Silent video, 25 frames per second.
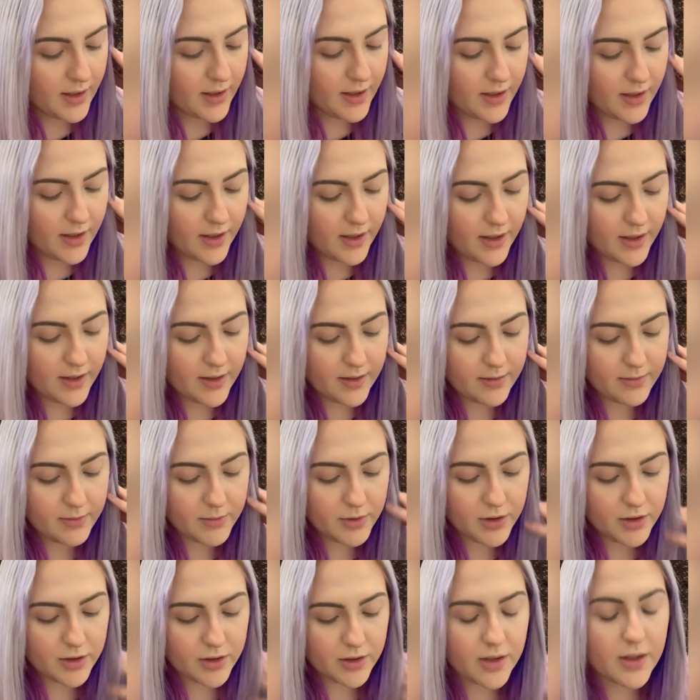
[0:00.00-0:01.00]
I'm
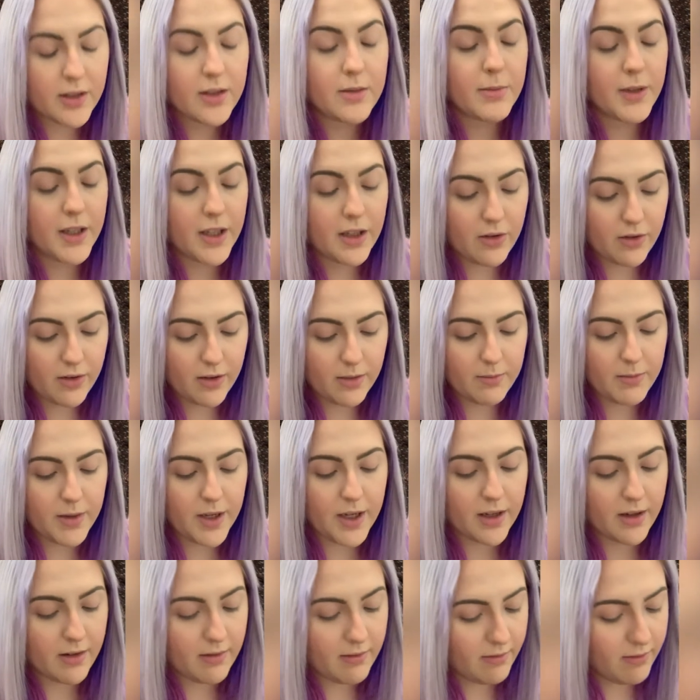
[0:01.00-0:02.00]
just going to be going back
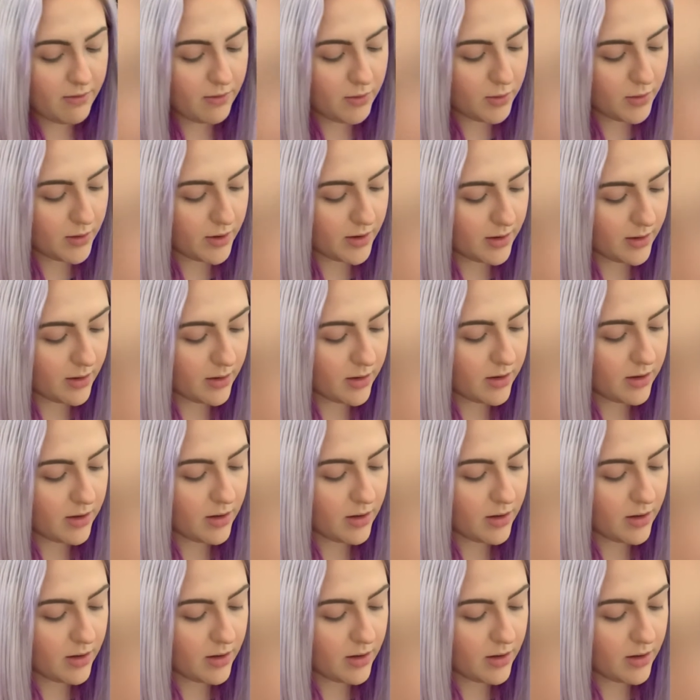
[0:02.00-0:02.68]
and forth.